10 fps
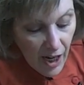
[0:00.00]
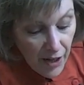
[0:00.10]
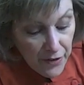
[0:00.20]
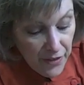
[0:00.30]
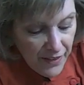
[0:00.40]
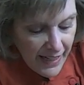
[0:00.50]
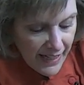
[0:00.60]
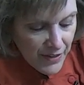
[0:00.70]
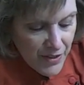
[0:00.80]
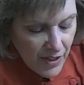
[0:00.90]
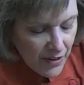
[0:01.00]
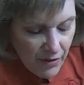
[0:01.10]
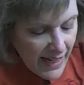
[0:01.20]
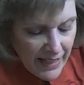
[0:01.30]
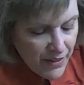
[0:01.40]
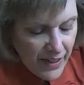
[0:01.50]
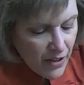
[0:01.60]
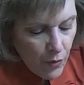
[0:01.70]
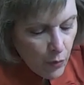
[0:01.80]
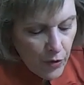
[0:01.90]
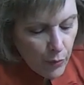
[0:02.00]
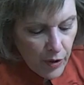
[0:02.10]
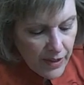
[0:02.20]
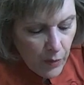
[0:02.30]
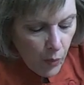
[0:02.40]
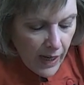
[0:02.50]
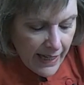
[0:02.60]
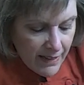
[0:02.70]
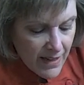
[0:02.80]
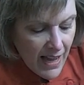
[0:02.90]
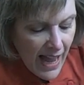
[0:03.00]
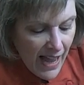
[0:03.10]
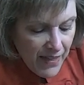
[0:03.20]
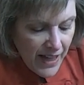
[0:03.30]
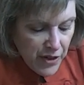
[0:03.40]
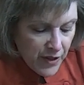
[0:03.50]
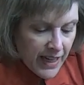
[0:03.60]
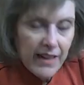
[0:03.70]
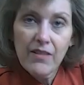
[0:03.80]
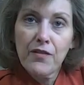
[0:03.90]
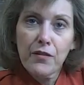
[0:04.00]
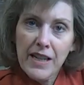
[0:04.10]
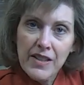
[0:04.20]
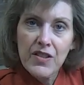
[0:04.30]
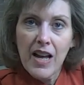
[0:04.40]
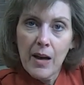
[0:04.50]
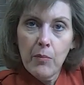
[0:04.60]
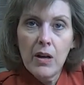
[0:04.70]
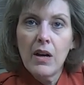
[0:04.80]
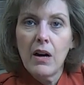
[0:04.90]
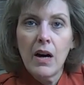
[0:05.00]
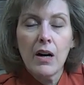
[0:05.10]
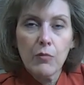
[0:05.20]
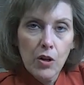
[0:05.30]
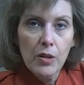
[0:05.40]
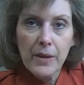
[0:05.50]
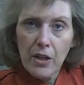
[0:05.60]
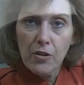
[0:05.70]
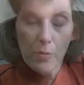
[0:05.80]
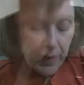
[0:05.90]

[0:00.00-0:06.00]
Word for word: other things, other anything you, you really want, and then you can freeze them, uh, roll them in cocoa